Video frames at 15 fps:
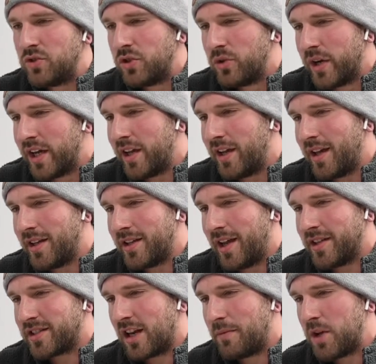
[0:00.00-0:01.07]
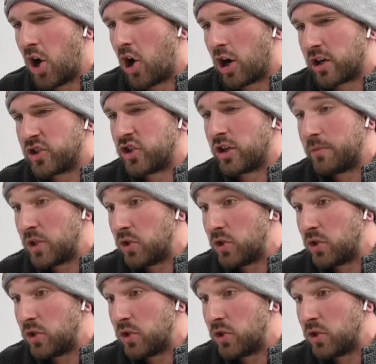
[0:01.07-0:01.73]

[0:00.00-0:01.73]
you do it, it's going to be hard because you're going to be